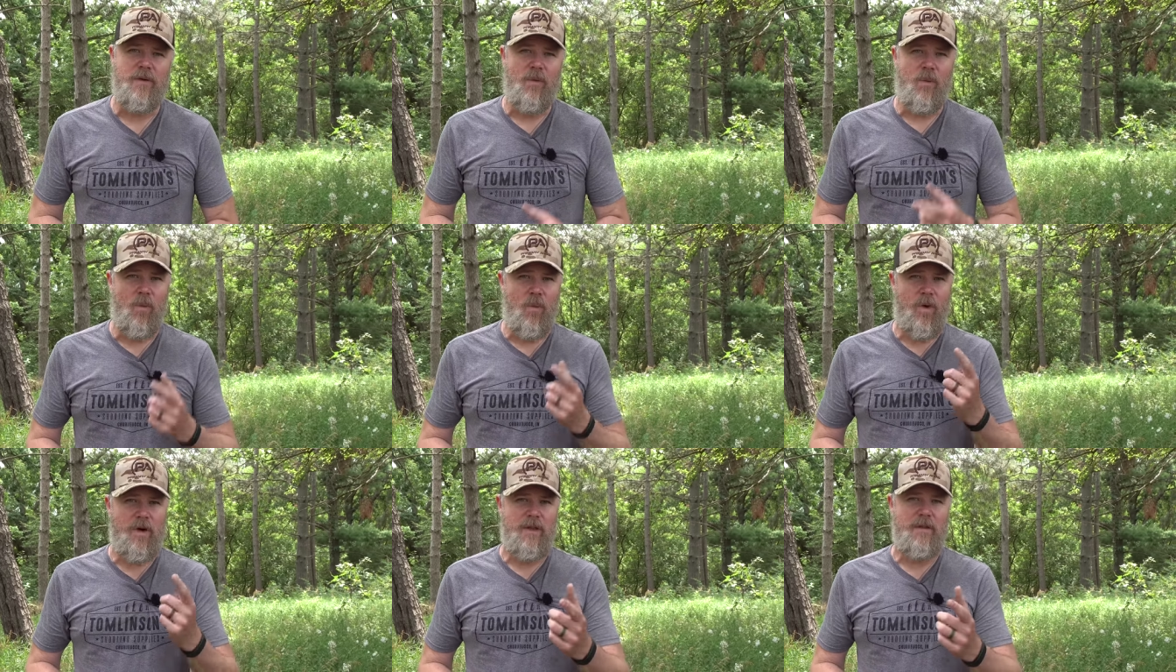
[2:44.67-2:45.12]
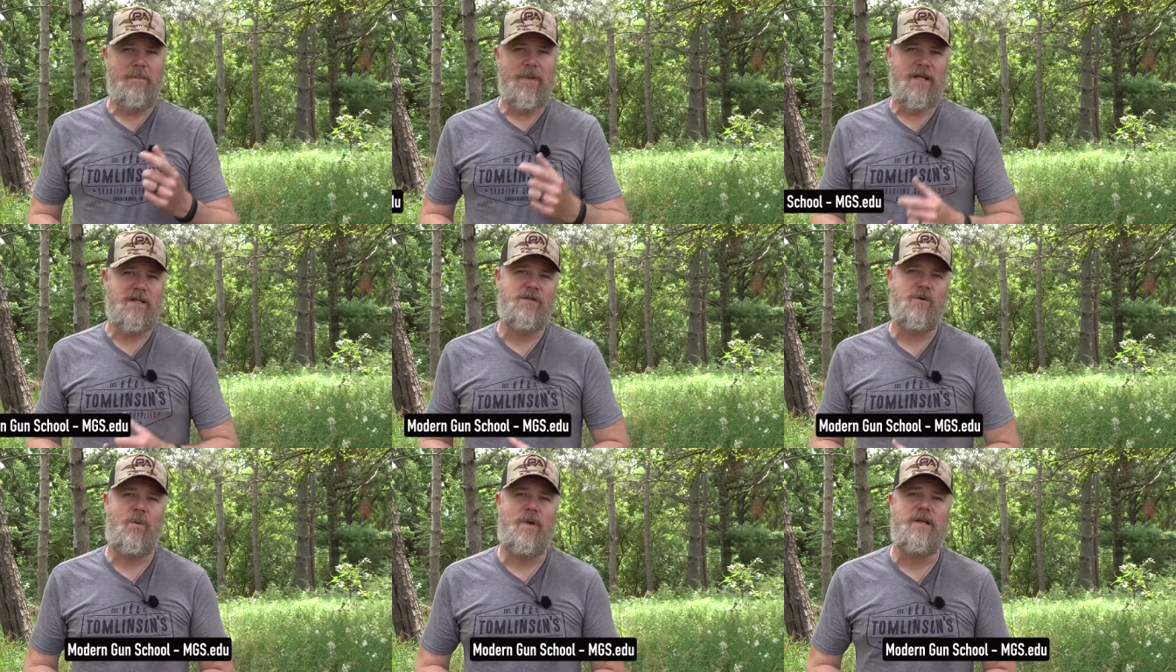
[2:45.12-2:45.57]
And one of the
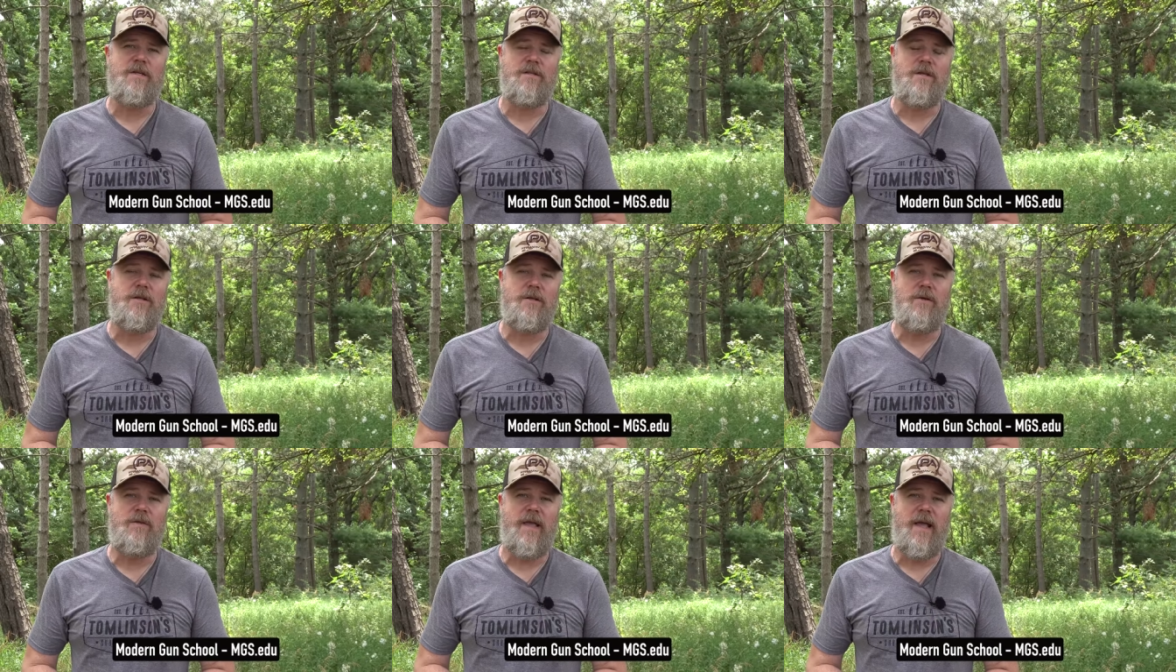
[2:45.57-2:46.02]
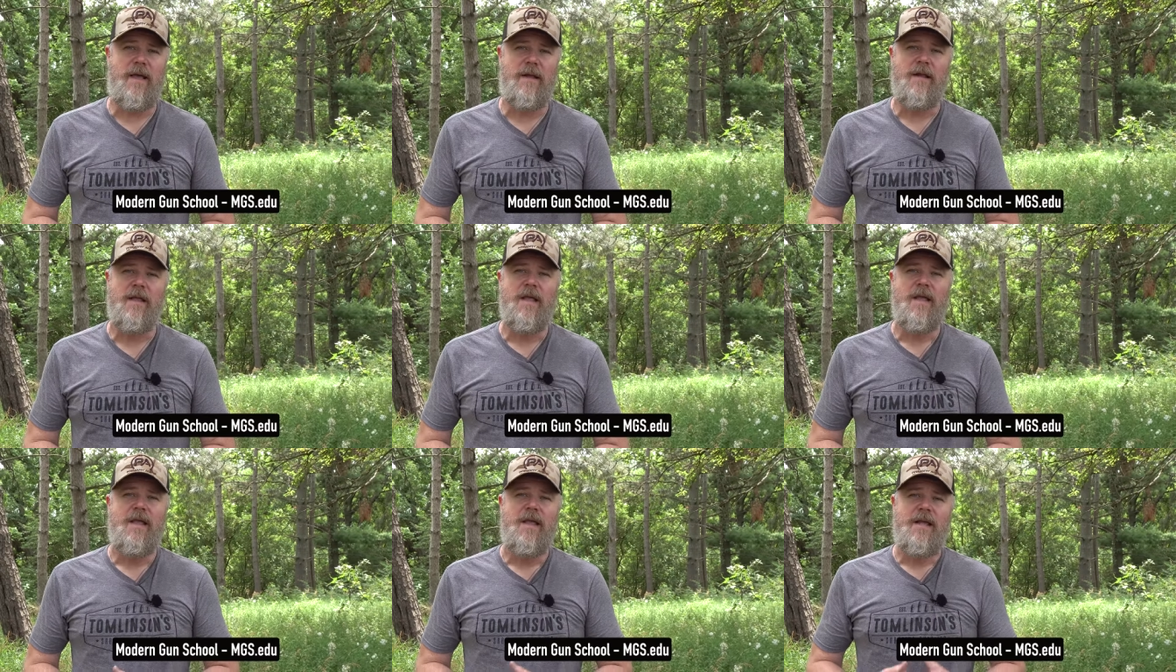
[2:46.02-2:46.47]
best ways to do that
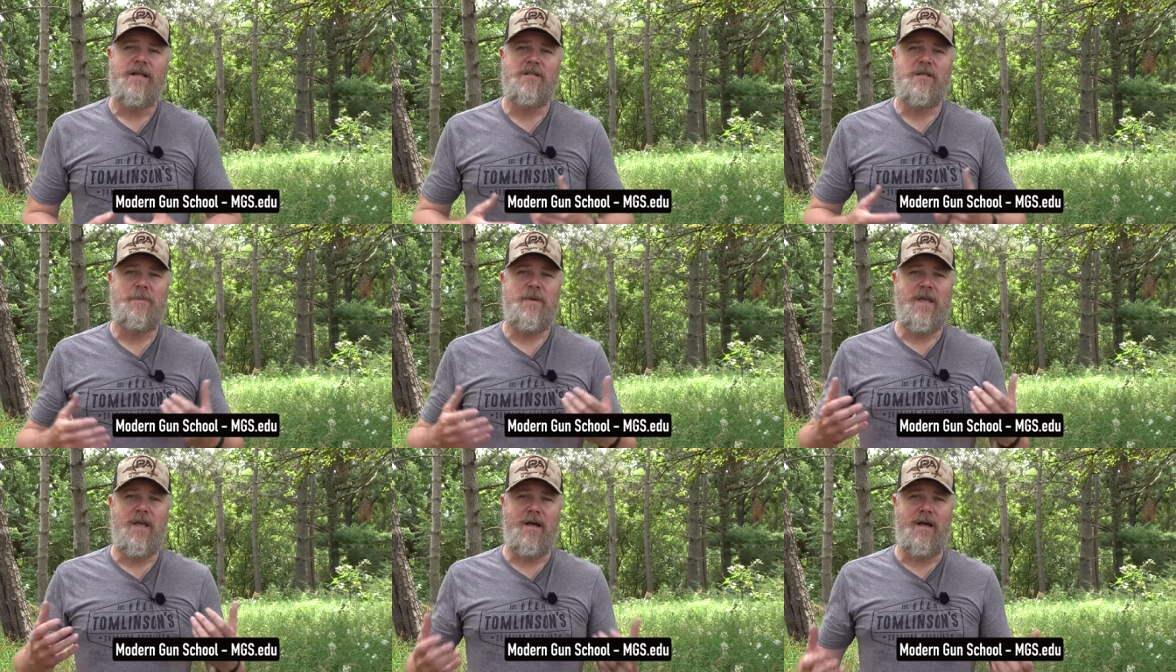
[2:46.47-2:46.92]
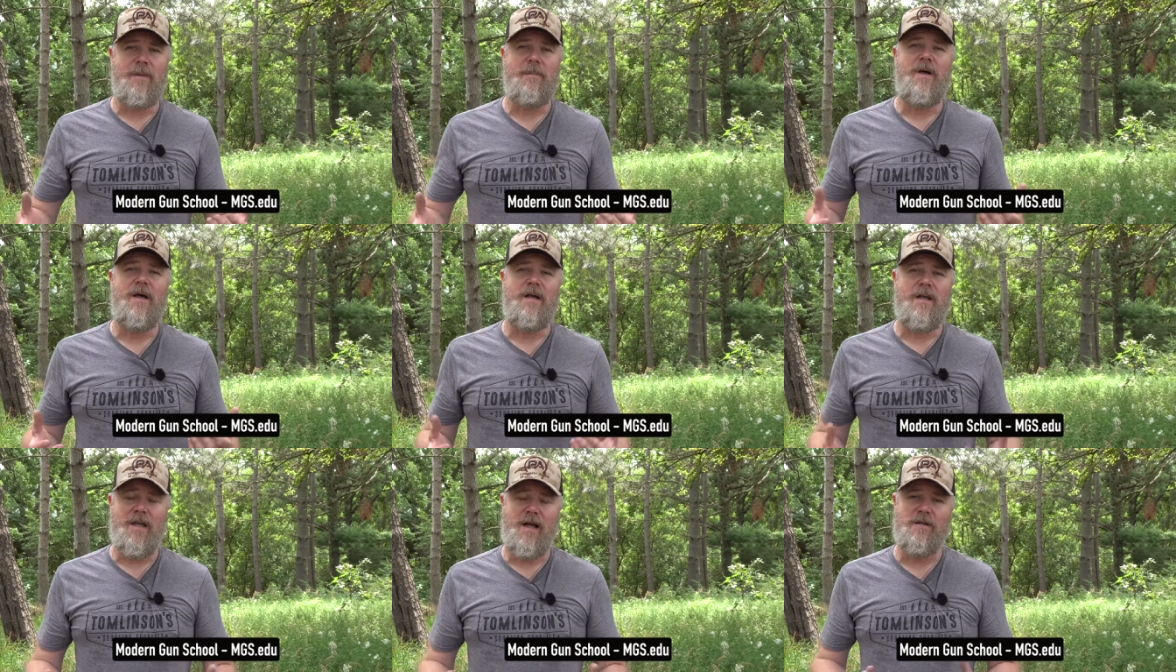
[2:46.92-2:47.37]
is to become
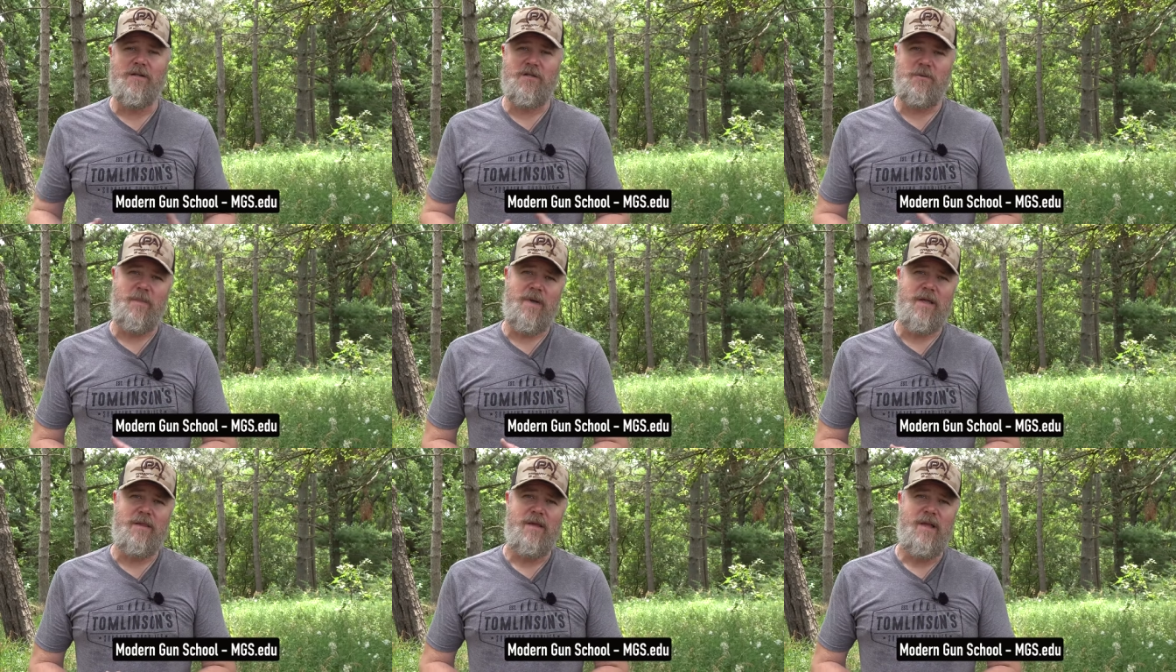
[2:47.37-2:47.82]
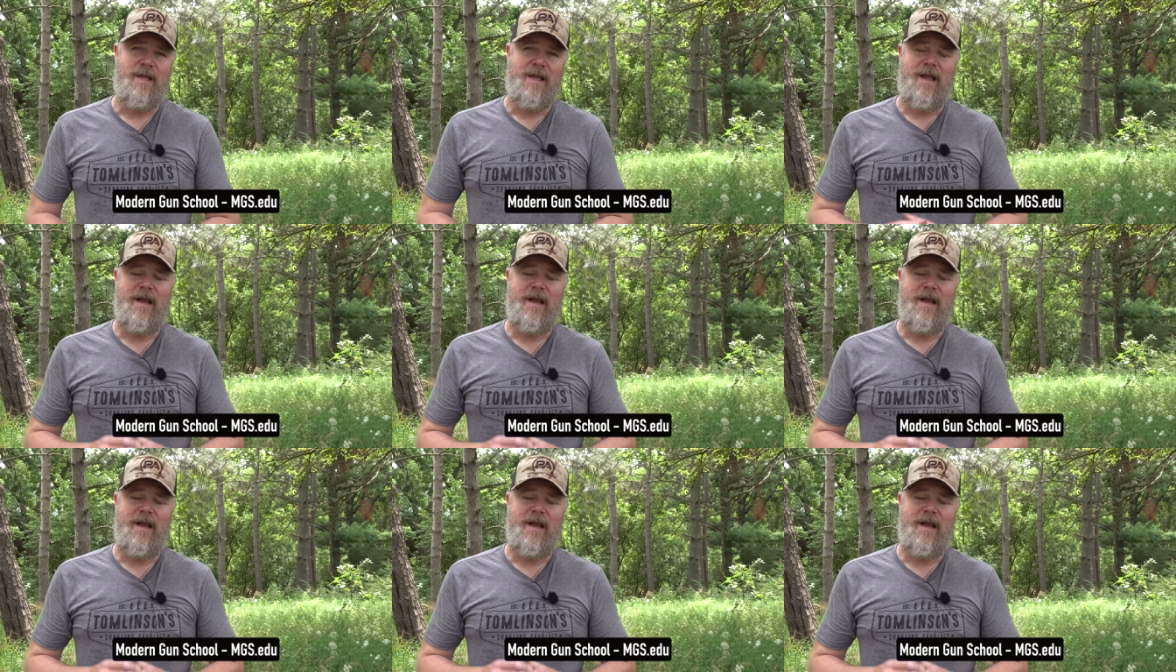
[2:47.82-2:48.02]
a gunsmith.